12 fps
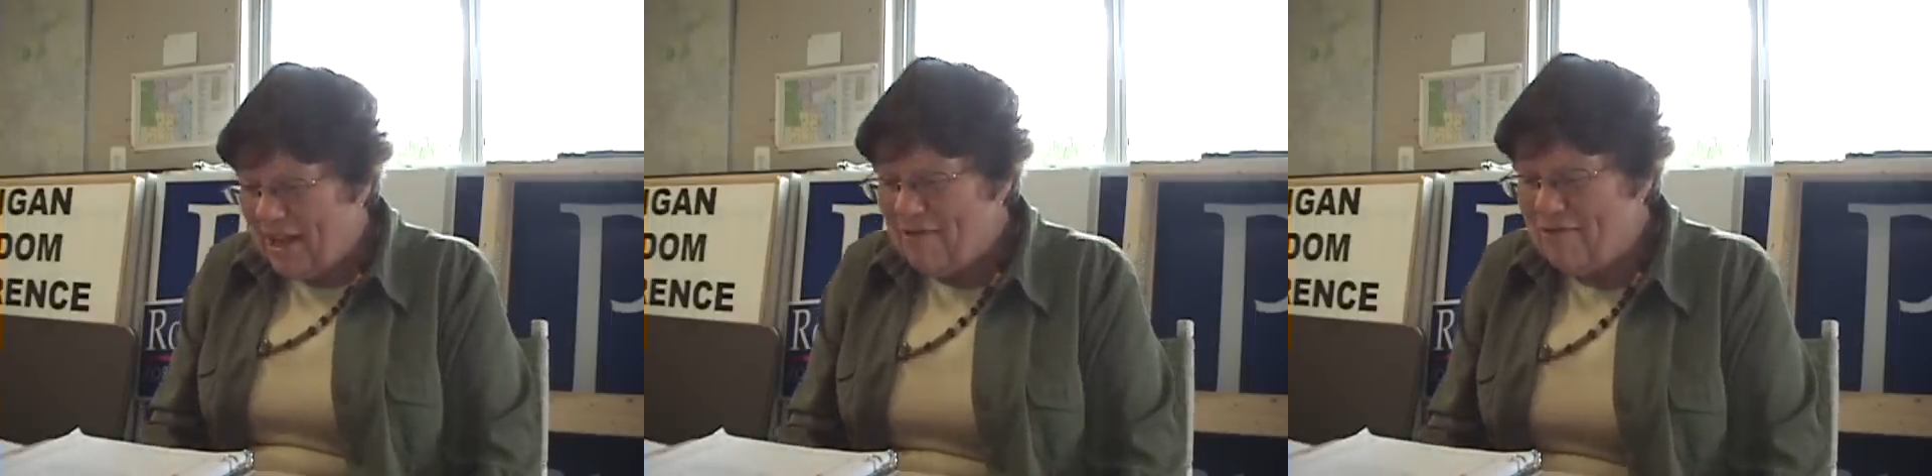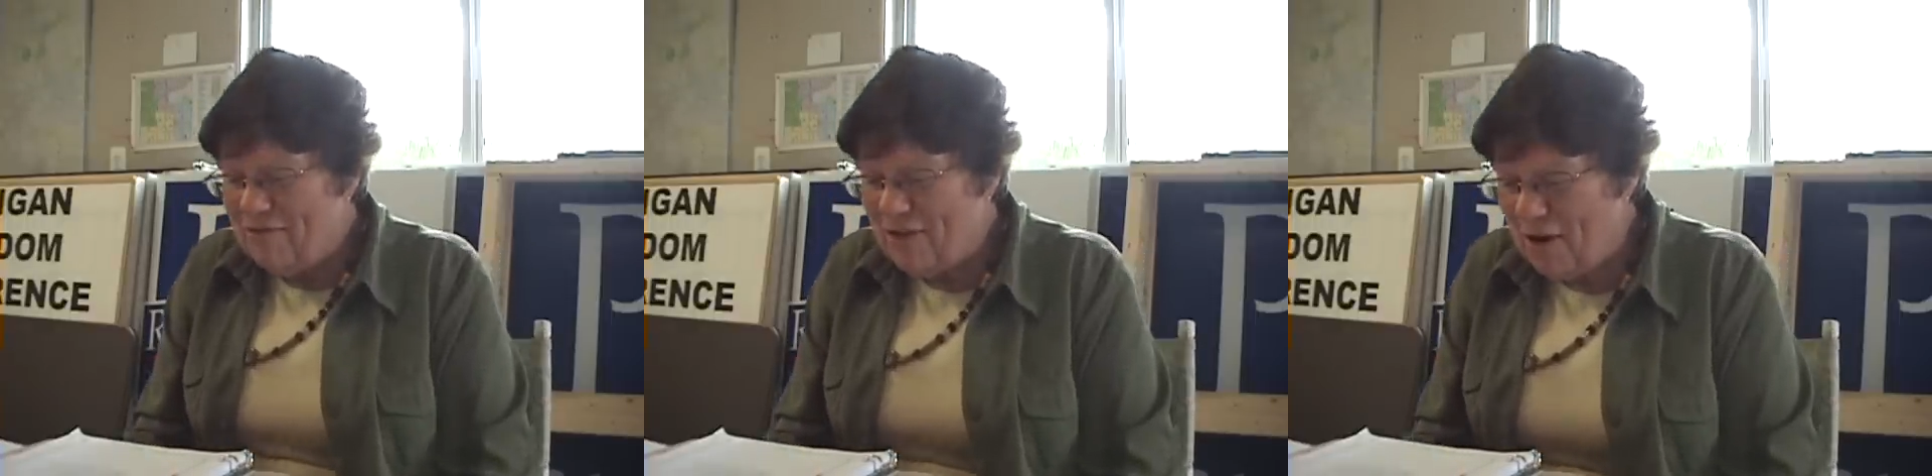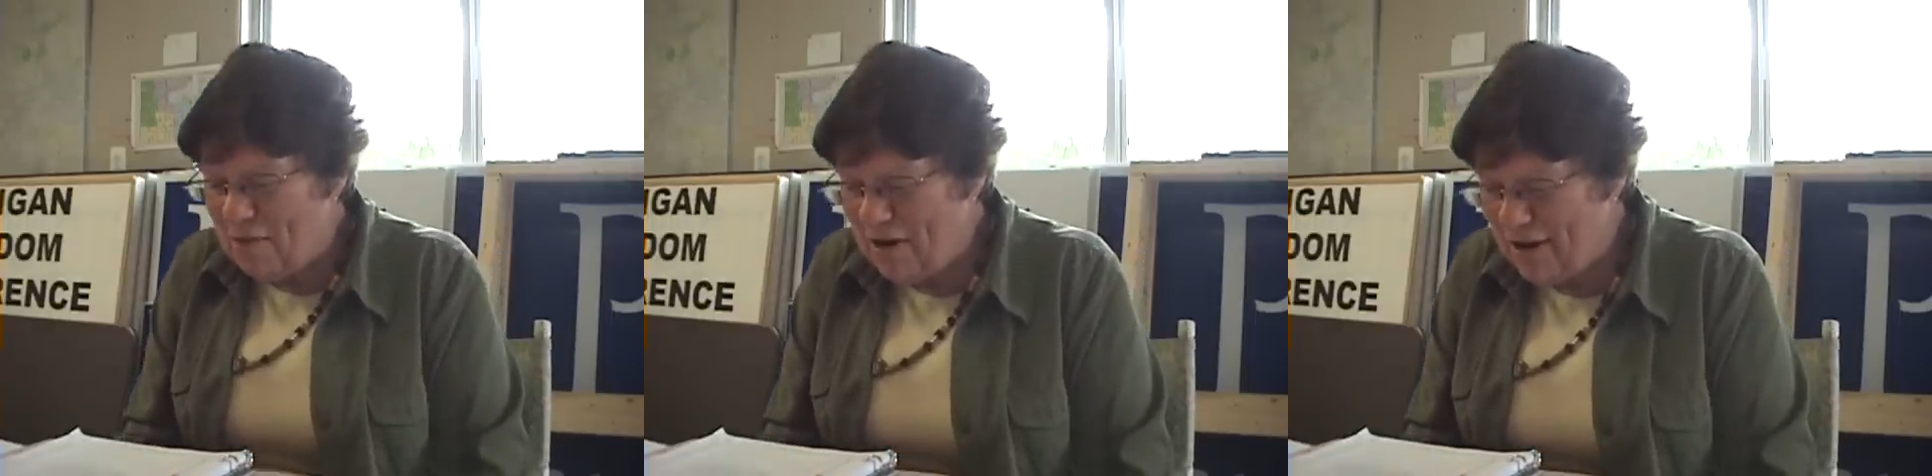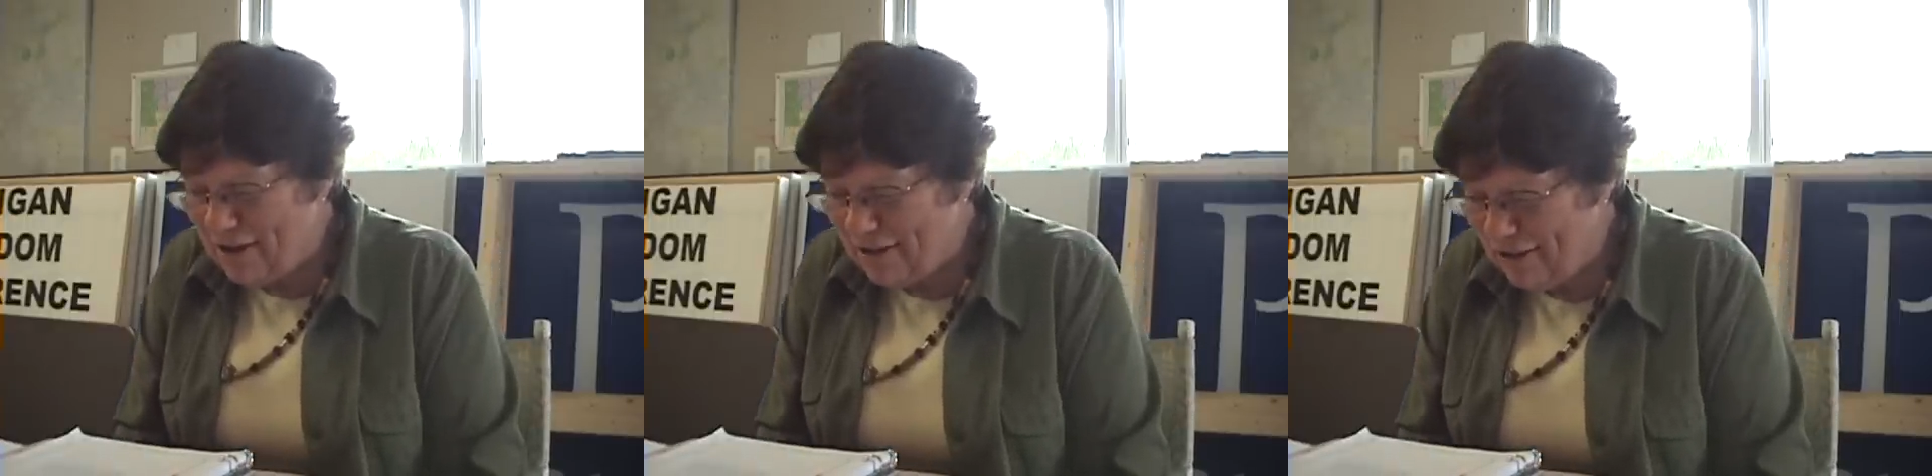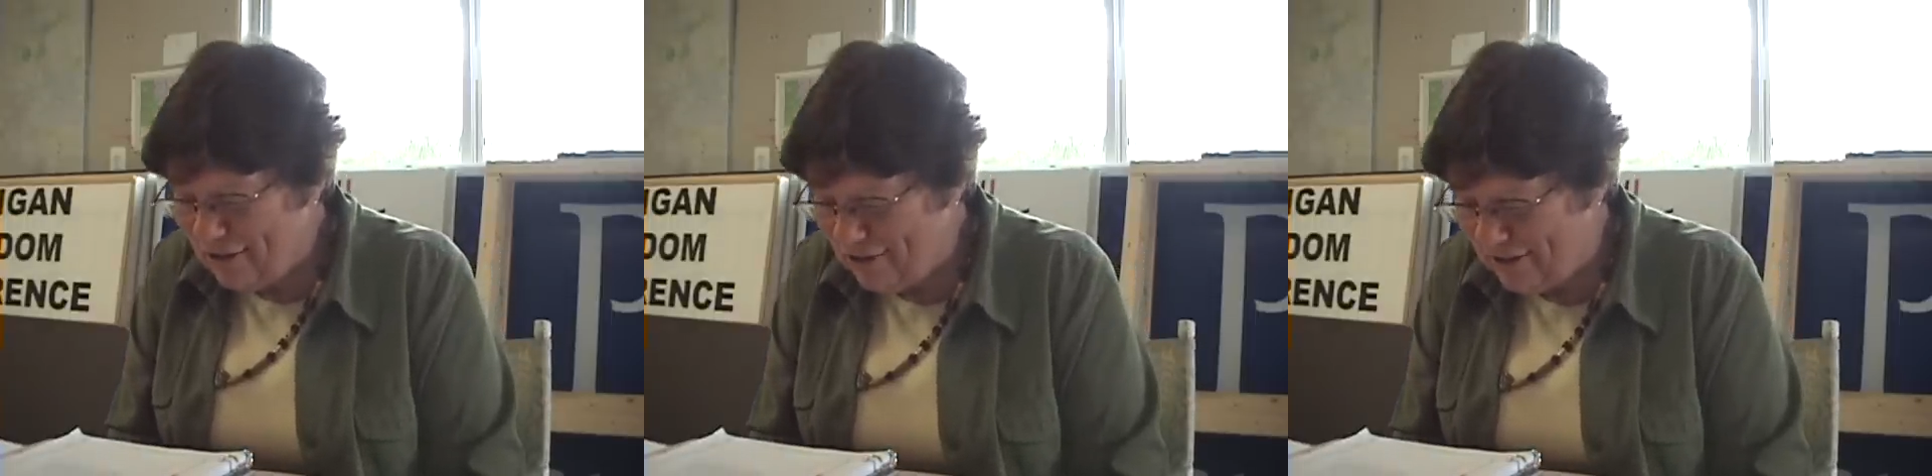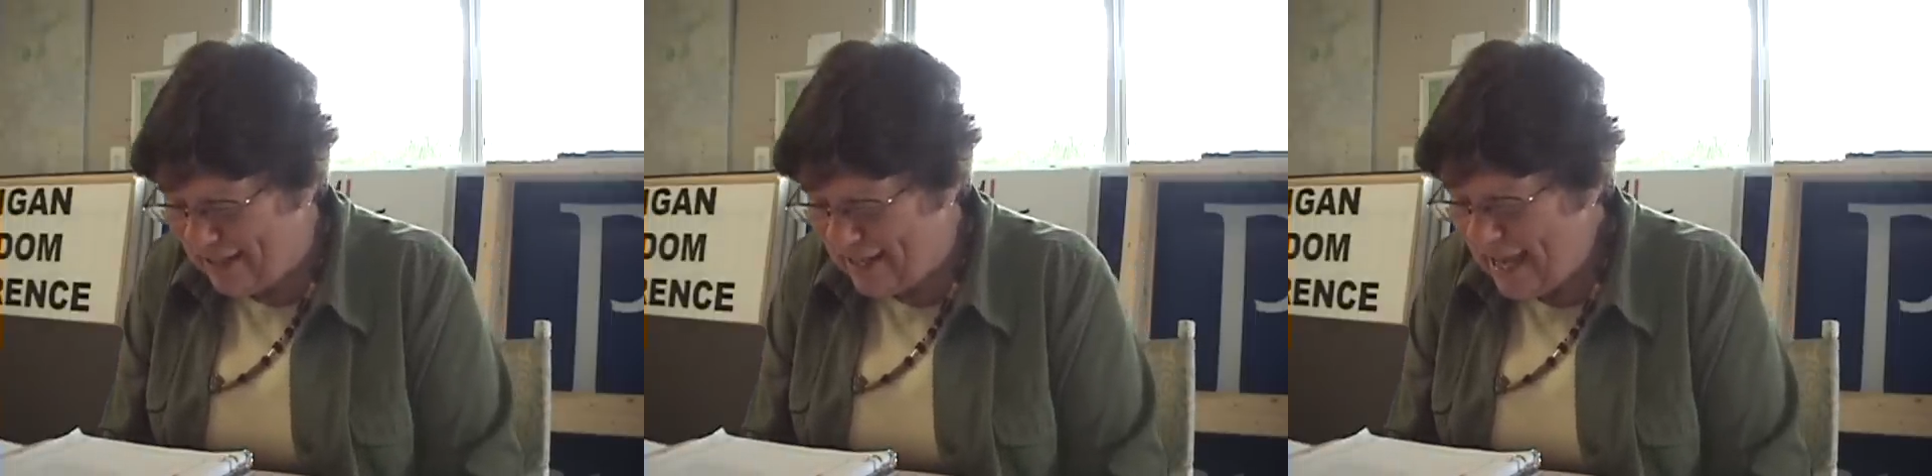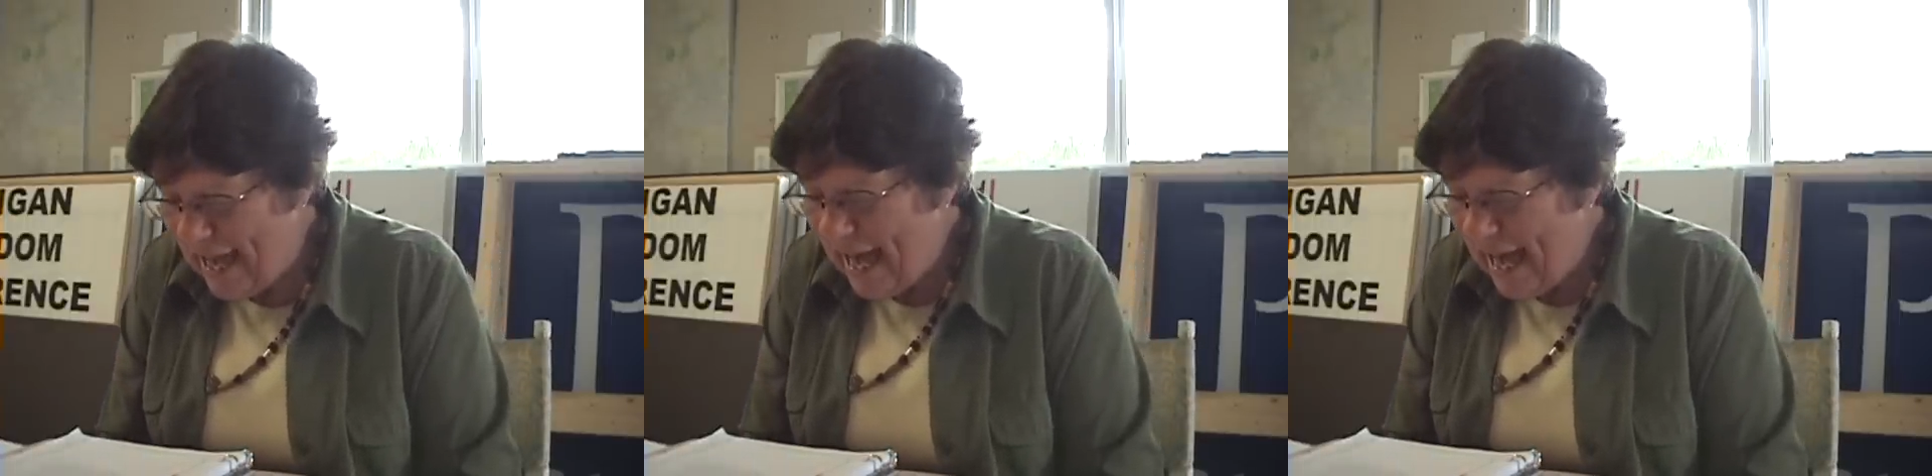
very clearly.